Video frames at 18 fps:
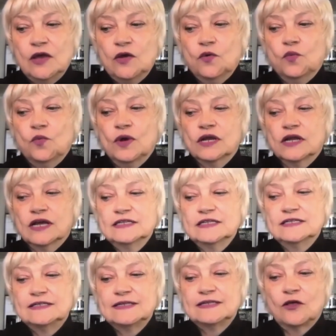when I
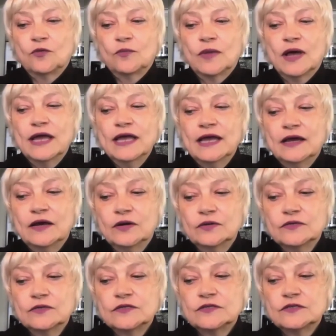sell my
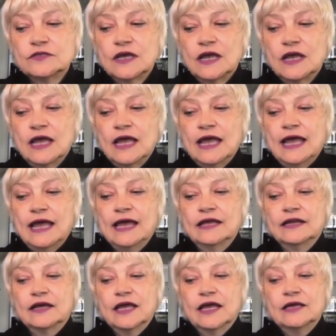house
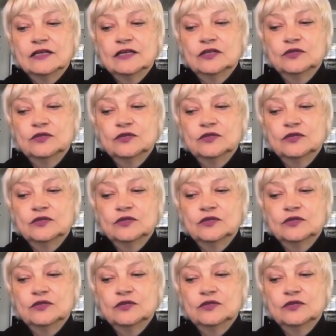and I